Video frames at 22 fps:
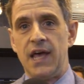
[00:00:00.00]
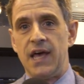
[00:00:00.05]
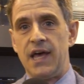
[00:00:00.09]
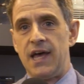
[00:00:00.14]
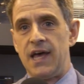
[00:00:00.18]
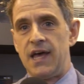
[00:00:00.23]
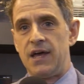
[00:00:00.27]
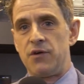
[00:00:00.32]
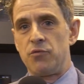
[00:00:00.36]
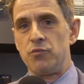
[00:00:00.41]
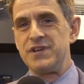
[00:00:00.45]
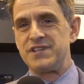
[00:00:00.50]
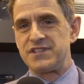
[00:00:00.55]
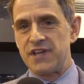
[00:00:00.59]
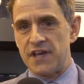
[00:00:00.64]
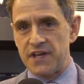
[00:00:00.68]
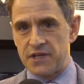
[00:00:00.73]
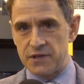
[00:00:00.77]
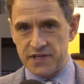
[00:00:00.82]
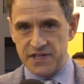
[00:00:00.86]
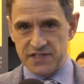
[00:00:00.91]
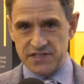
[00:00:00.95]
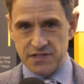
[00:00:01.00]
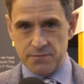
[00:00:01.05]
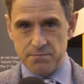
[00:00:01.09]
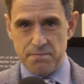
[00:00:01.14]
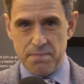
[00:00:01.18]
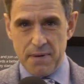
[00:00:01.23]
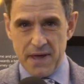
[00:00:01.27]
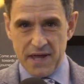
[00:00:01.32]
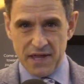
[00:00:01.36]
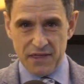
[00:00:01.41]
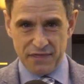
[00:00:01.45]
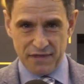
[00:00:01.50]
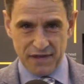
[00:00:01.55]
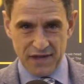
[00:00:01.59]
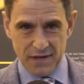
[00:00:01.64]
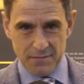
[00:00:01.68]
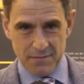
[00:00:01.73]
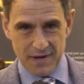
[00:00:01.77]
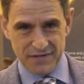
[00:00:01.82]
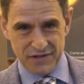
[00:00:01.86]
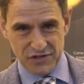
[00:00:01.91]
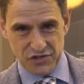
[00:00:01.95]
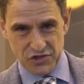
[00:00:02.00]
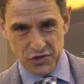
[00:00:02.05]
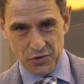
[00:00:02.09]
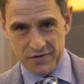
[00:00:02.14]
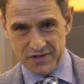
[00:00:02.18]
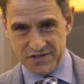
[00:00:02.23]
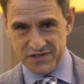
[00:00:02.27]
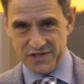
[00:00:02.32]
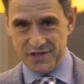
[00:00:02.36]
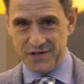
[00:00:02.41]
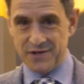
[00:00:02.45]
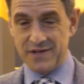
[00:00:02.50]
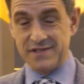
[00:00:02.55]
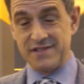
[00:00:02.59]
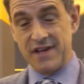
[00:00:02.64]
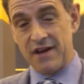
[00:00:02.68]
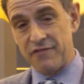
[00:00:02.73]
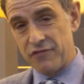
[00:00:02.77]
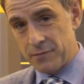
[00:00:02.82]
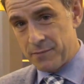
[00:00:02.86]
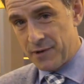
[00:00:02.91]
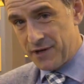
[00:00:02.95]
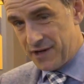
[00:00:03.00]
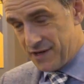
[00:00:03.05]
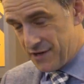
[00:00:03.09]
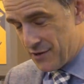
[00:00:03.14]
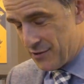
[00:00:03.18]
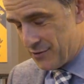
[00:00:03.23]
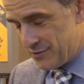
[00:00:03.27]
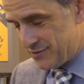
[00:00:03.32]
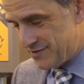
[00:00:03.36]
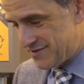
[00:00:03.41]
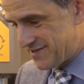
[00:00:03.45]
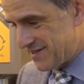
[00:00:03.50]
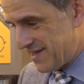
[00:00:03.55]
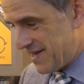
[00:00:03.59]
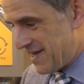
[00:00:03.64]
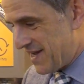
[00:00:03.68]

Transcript: Recycling is a big theme at the show this year, as everybody knows.